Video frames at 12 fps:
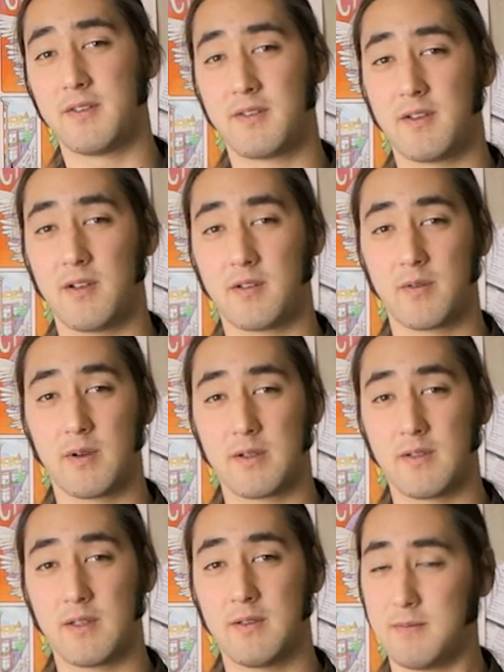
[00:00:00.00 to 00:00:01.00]
install it
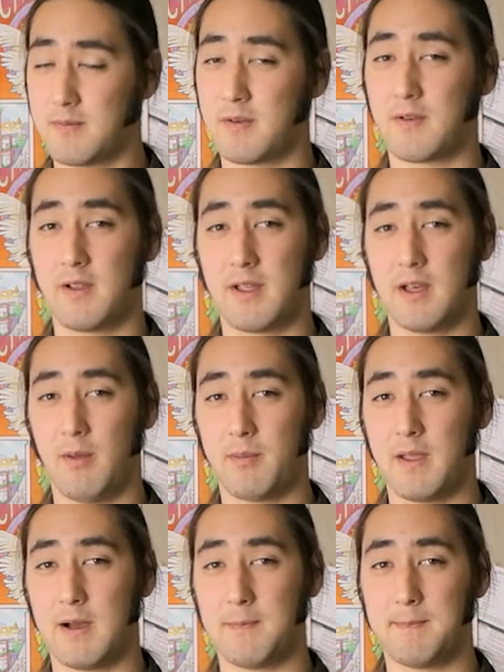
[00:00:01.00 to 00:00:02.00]
quickly will really help
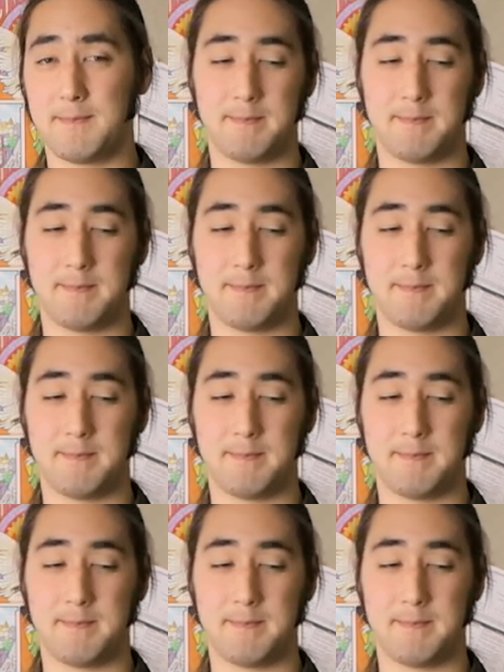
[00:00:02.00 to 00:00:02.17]
you out.